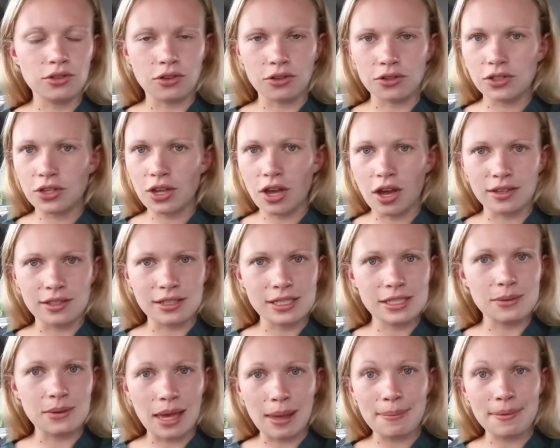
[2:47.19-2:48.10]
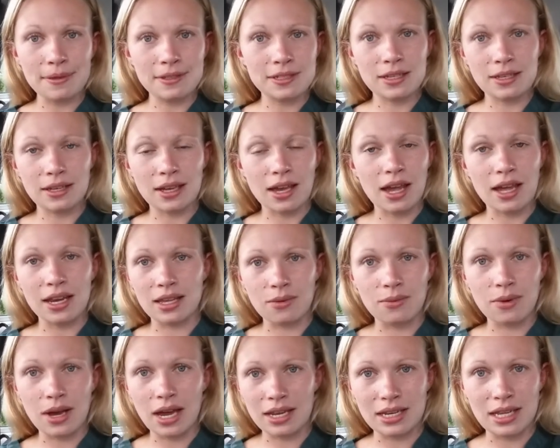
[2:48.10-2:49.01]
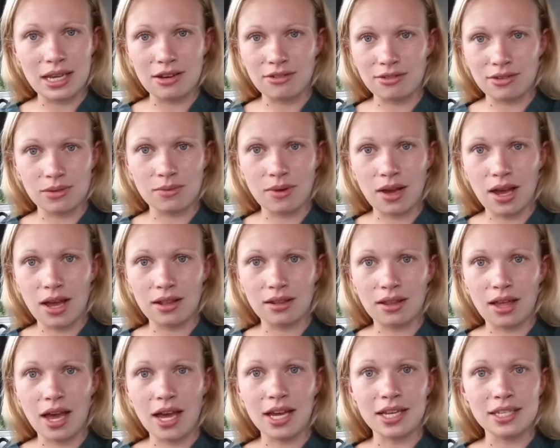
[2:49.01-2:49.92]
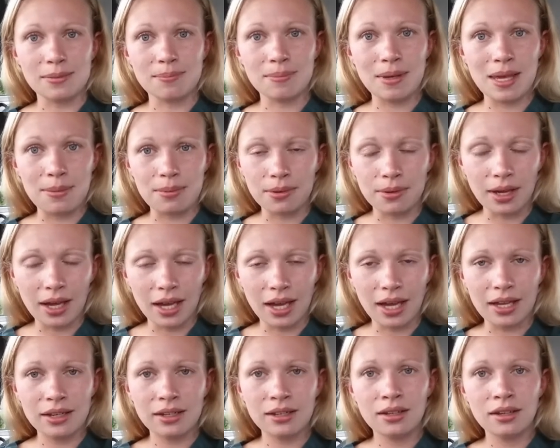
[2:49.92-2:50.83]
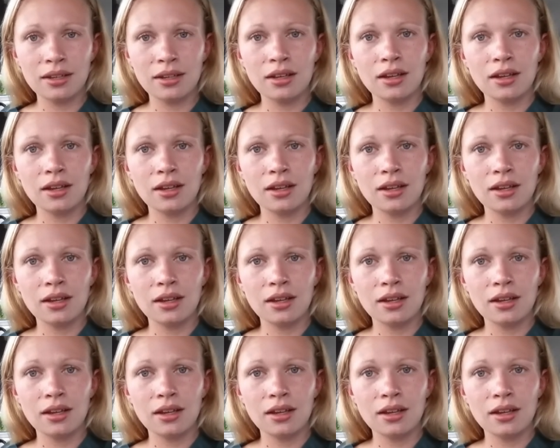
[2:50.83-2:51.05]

Dogs can't sweat anywhere near as well as people can.